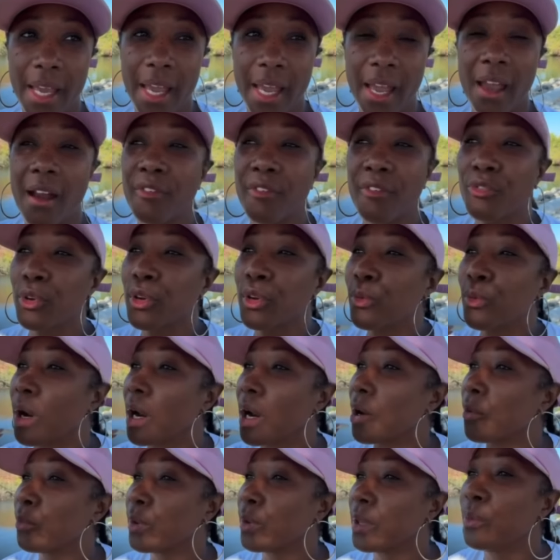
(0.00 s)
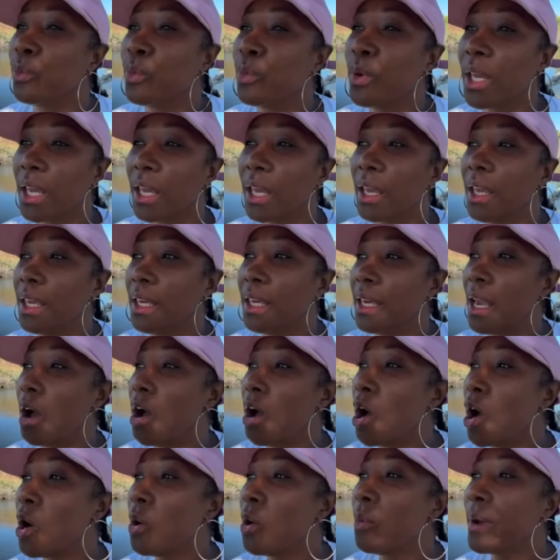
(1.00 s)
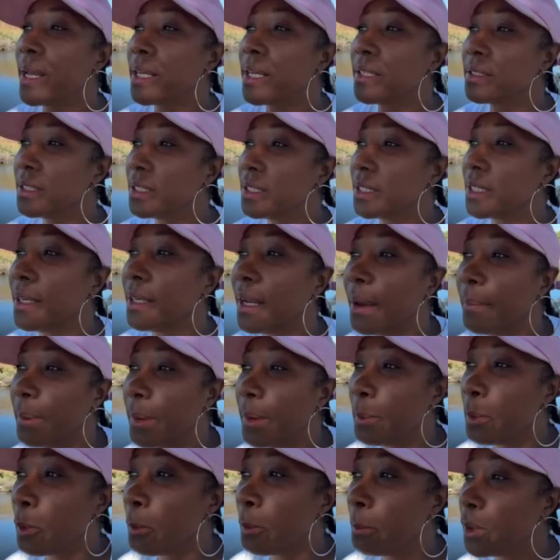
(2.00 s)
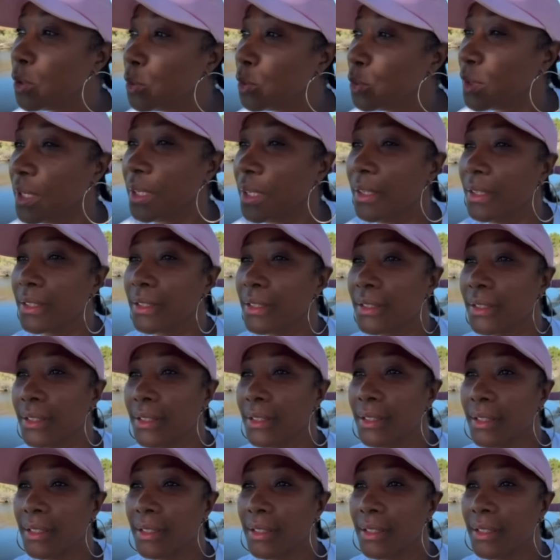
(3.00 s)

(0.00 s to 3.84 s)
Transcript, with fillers: Everywhere we went, he always looking at people booties.